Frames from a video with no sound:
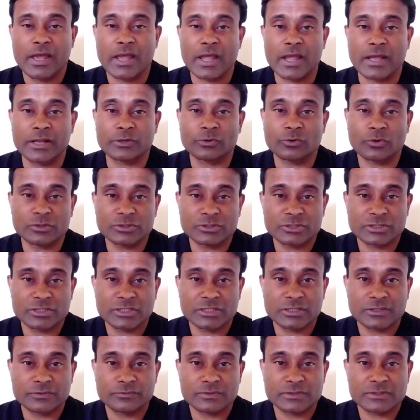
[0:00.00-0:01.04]
and
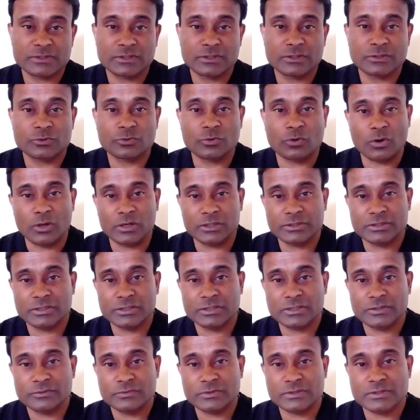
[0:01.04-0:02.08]
quantitative research,
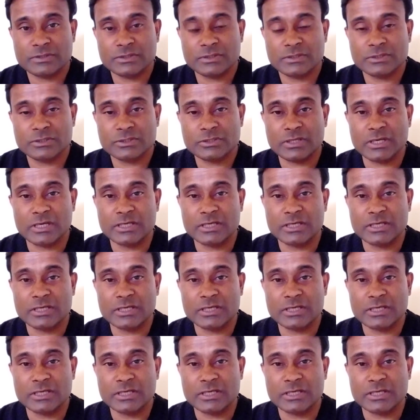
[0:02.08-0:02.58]
qualitative research,